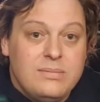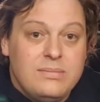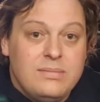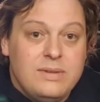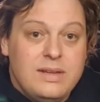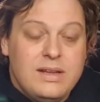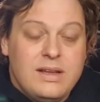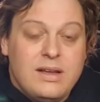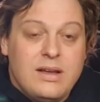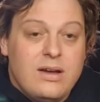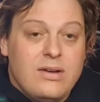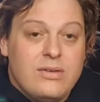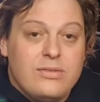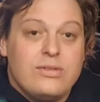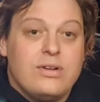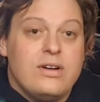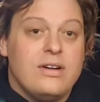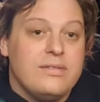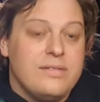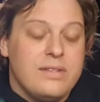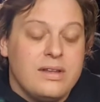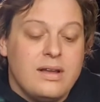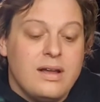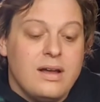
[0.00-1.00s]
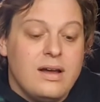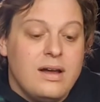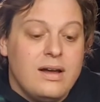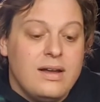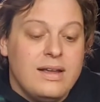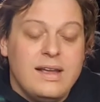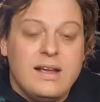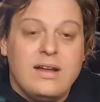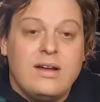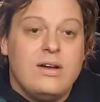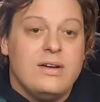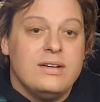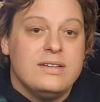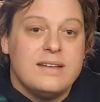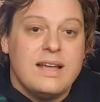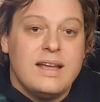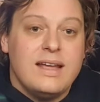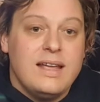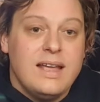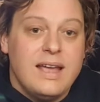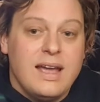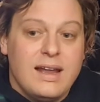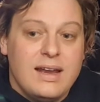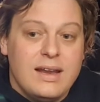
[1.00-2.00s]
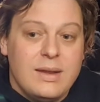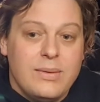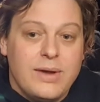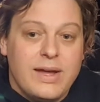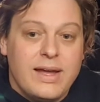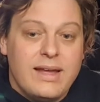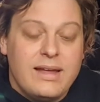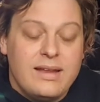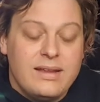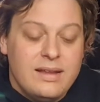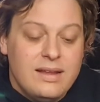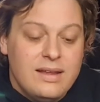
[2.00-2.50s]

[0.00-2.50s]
you can't drive the car, you can't take it anywhere,